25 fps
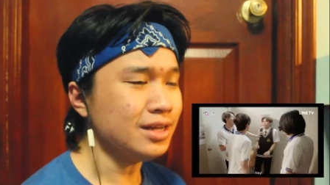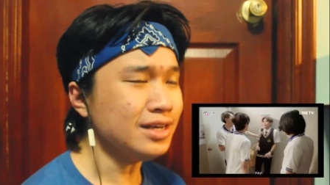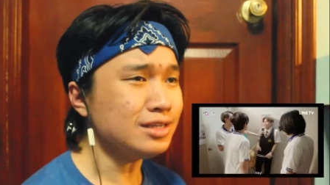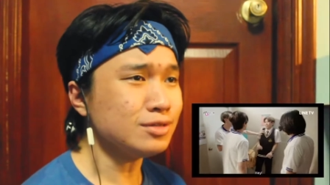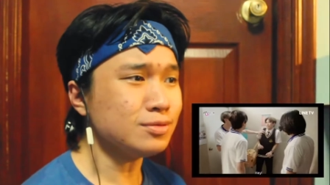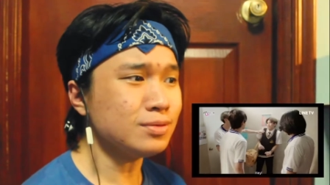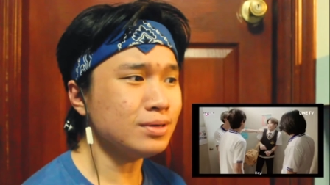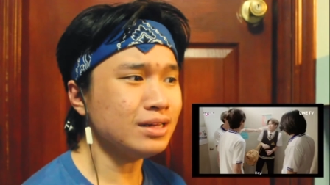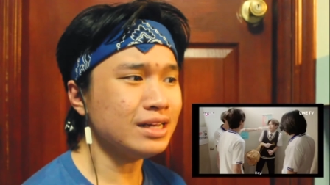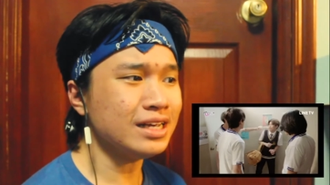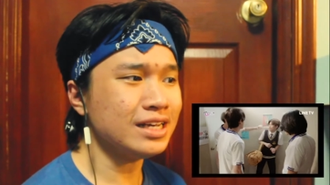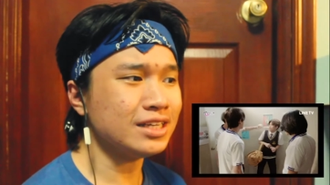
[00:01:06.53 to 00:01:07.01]

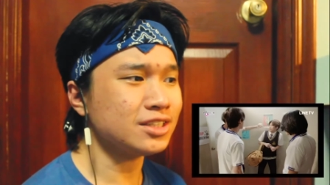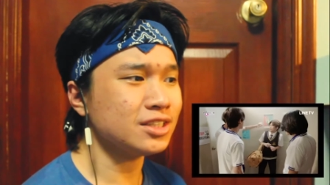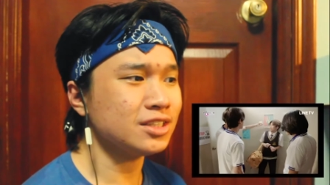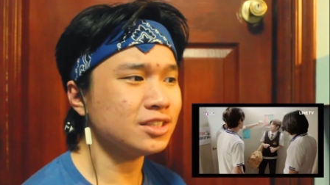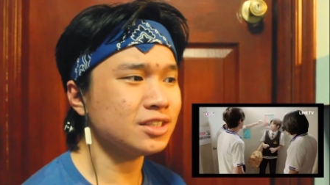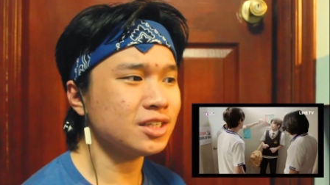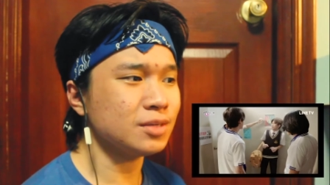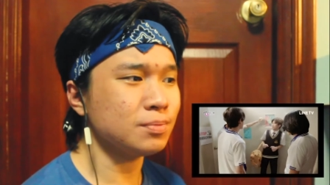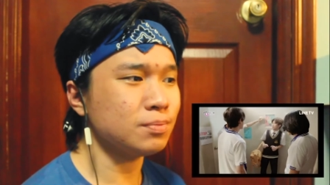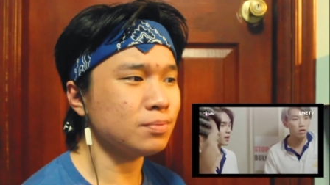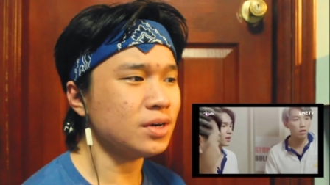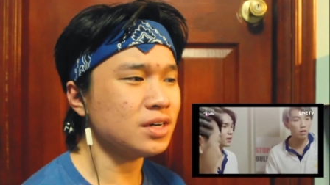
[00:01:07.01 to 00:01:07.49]
This
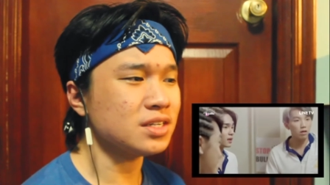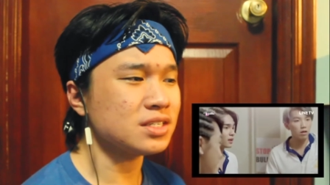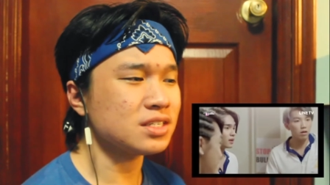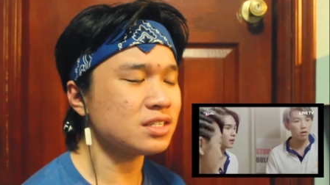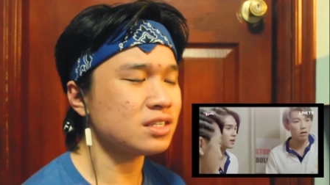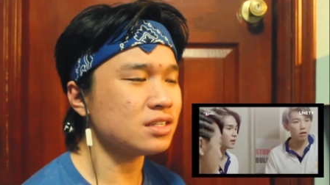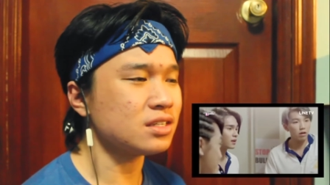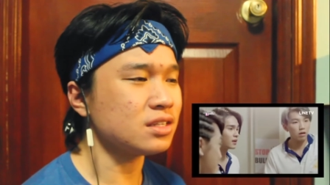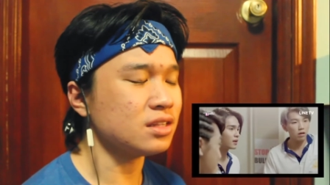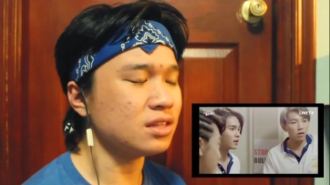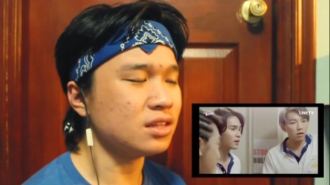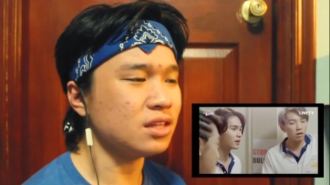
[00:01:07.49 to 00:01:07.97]
relationship
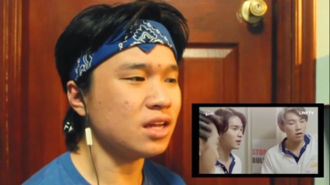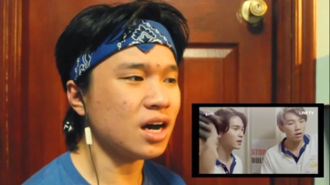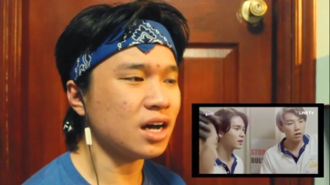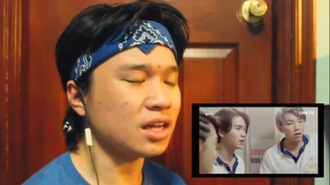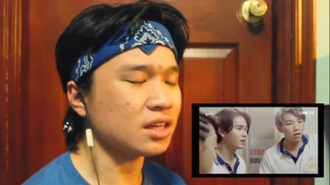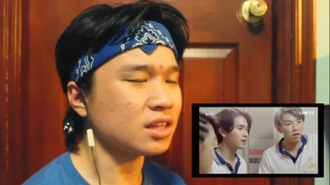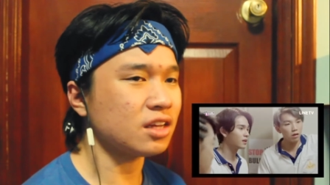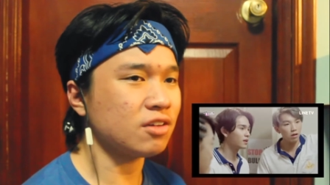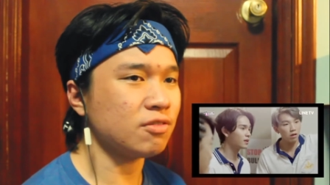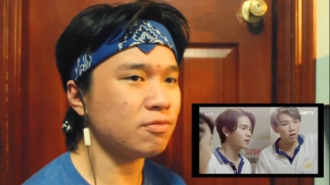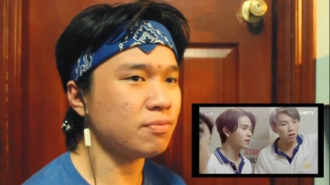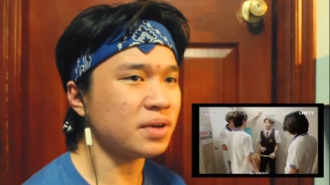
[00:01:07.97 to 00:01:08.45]
must
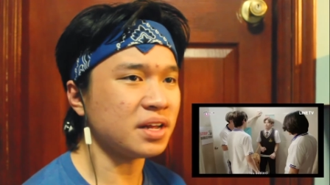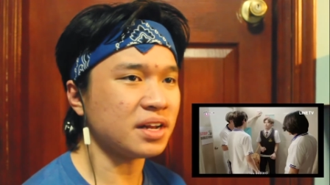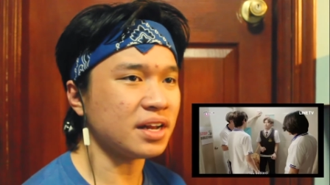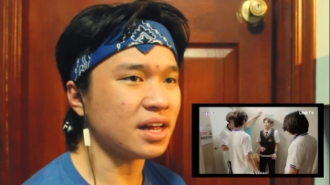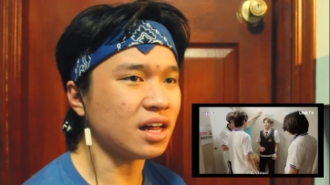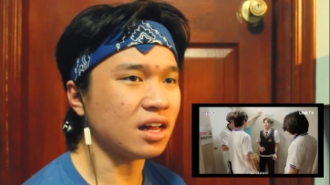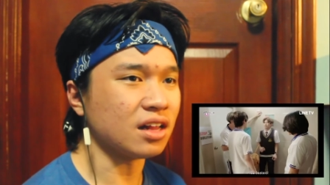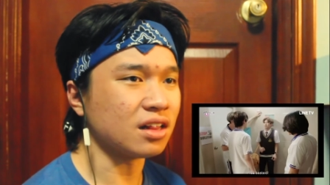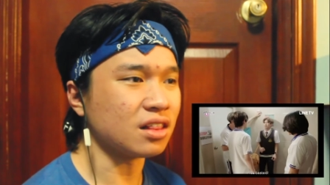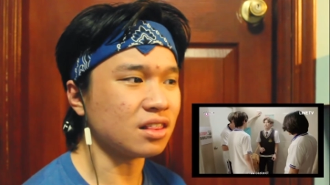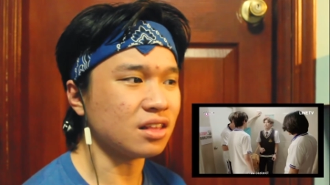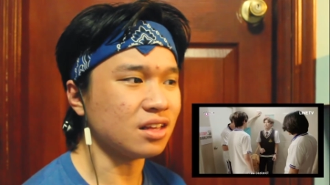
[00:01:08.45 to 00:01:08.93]
not have been
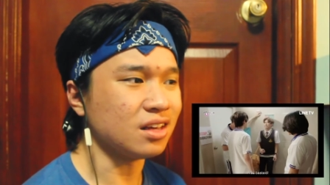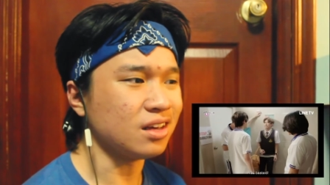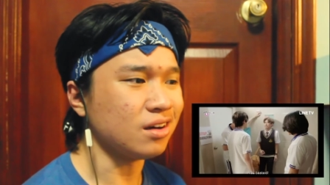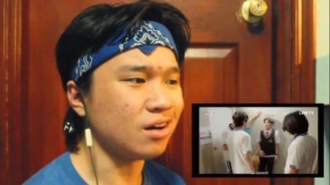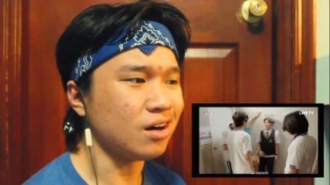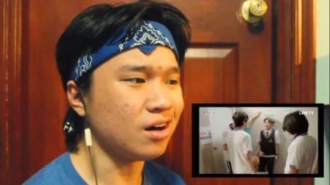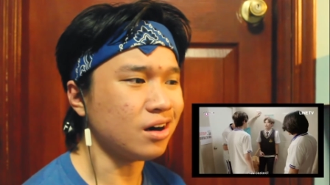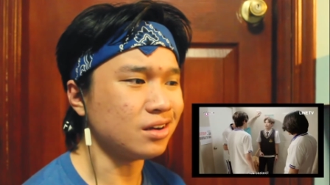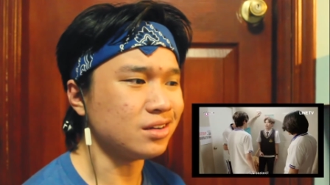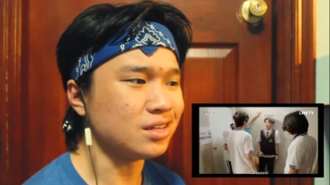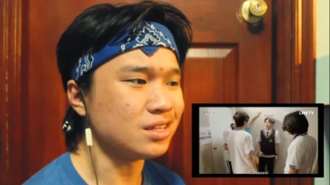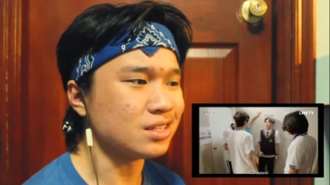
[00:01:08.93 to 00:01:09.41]
healthy,
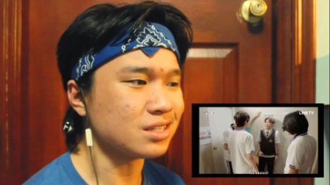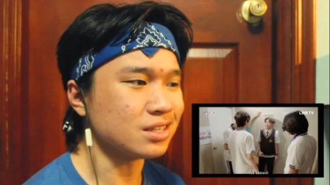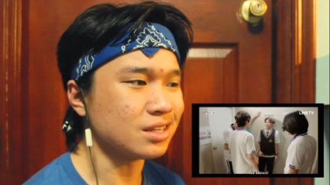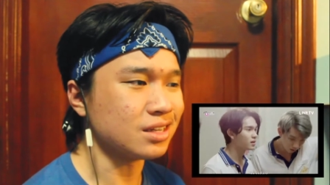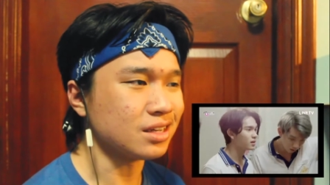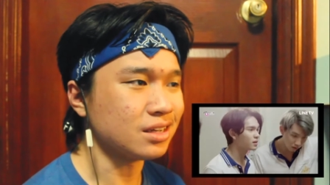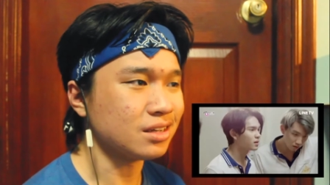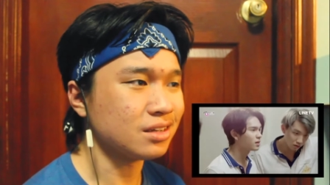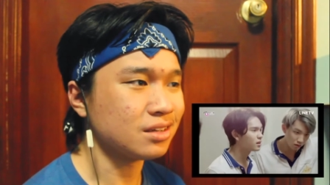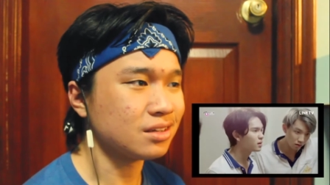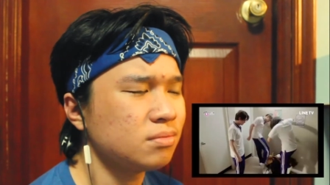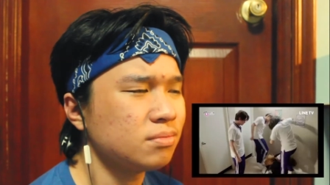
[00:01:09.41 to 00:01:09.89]

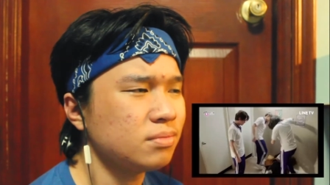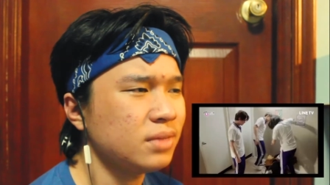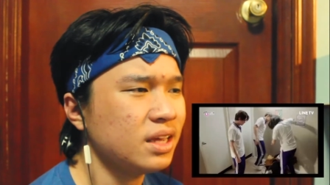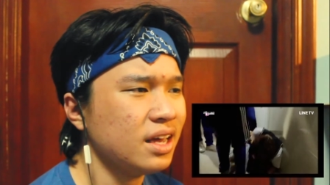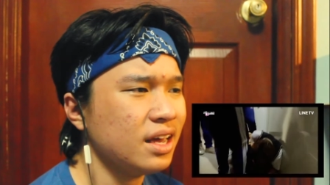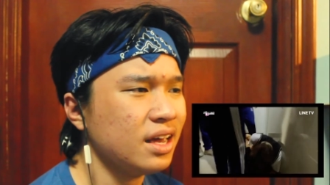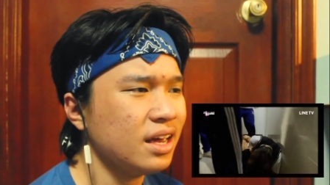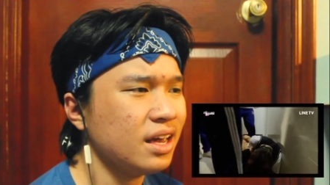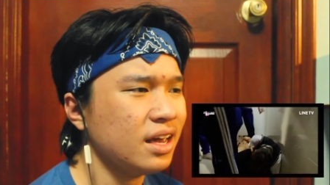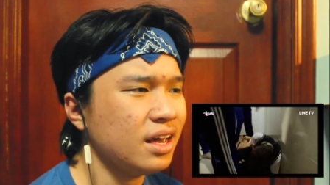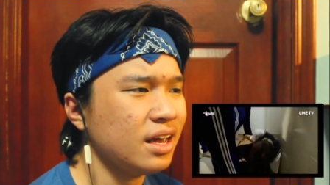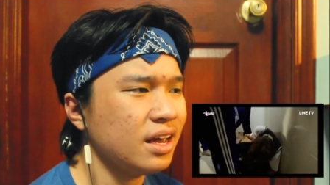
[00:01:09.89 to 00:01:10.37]
honestly.
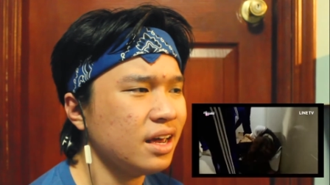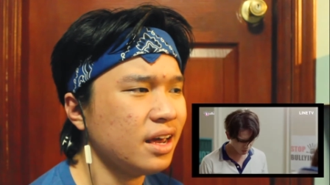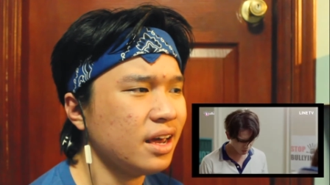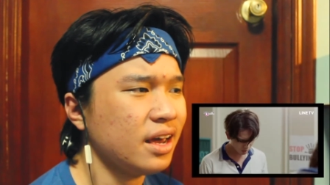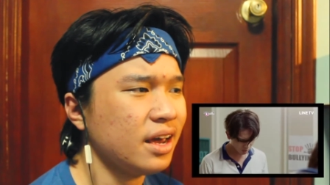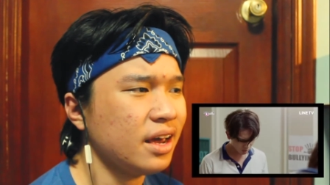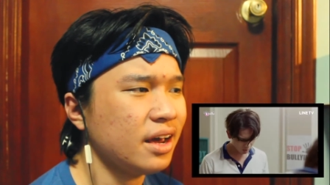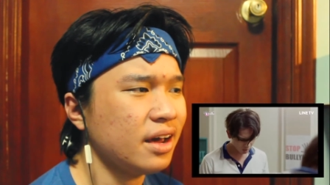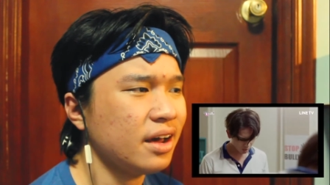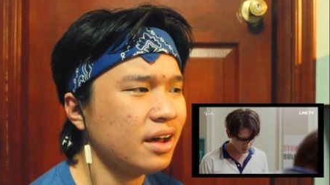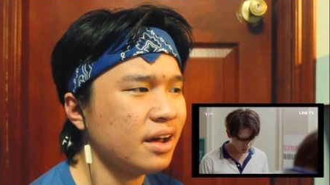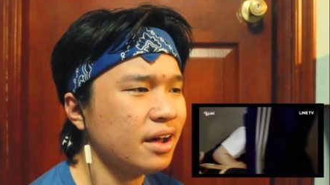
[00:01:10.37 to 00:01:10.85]

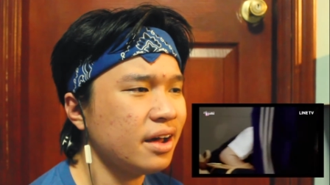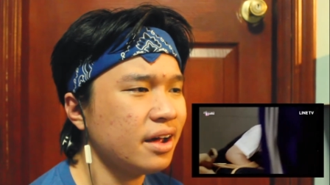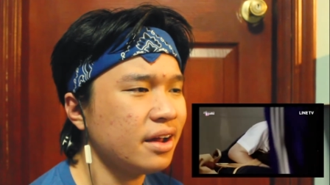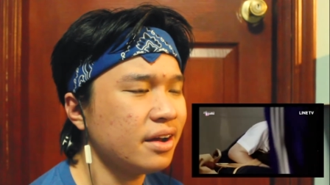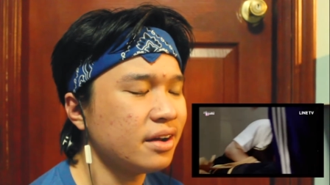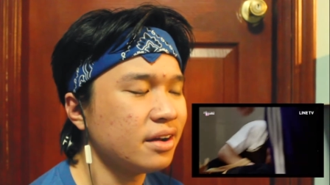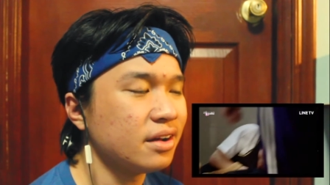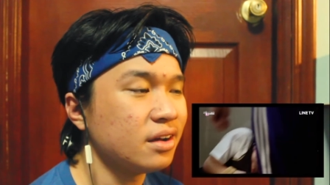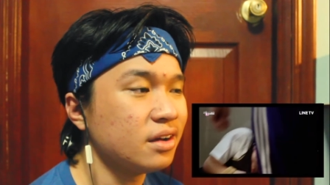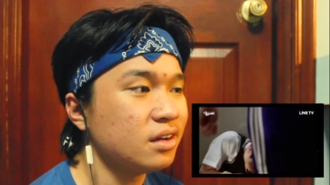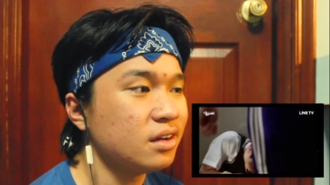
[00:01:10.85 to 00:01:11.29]
Man.